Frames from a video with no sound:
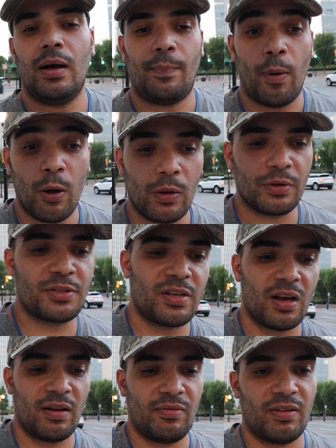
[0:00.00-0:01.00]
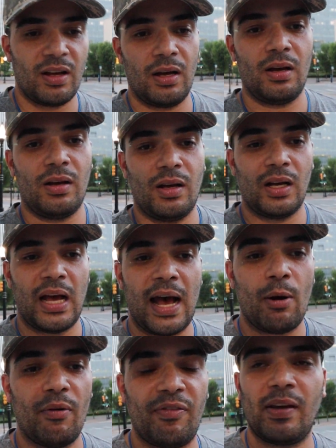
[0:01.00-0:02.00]
pulse of
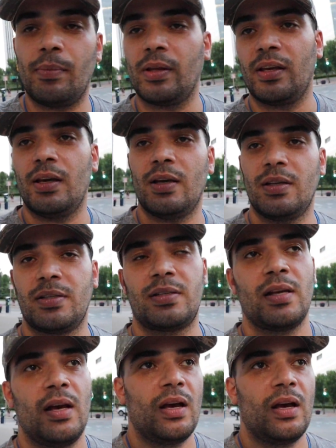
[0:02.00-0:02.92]
how a family is,